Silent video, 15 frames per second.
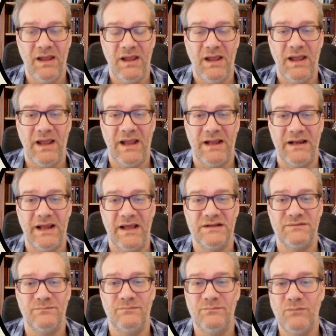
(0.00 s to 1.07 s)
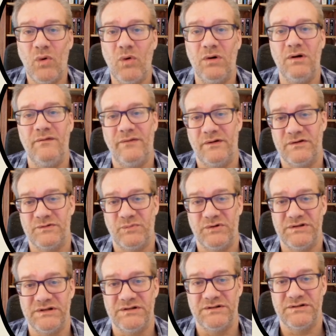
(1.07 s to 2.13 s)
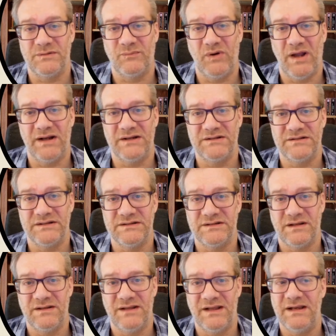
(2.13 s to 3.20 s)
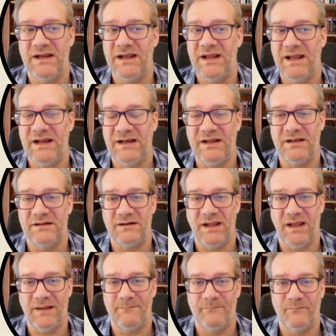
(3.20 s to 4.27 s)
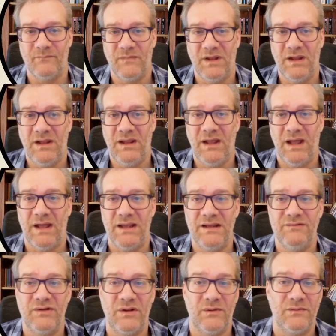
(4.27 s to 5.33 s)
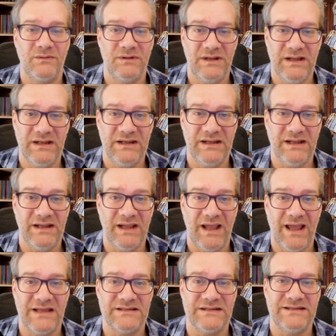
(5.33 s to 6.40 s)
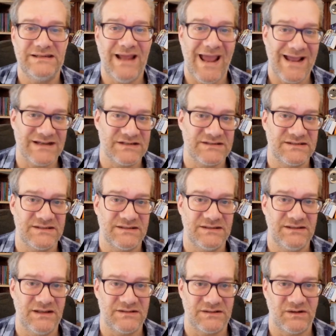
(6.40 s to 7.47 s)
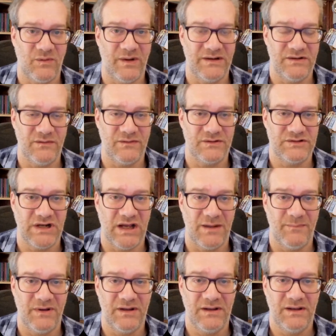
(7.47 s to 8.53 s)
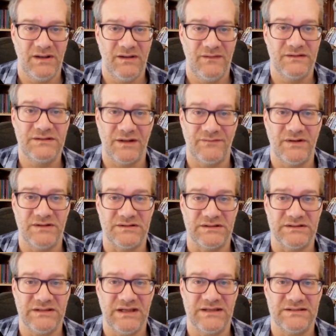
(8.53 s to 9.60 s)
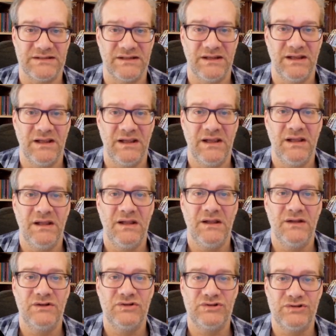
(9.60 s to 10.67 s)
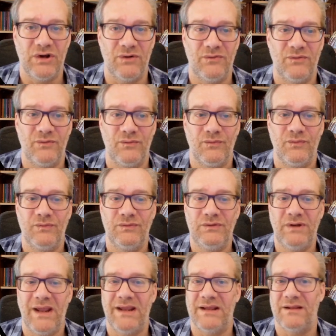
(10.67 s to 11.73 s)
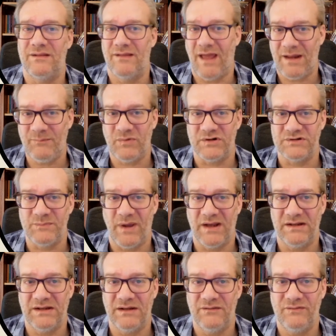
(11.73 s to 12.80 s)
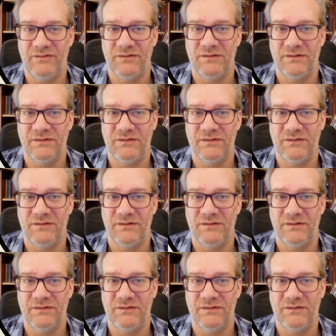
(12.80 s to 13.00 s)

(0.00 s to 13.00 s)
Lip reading: and has more of those procedures and practices than any other game. Even though D&D as a text doesn't quite do the job, the stuff does exist. So, taking that perspective,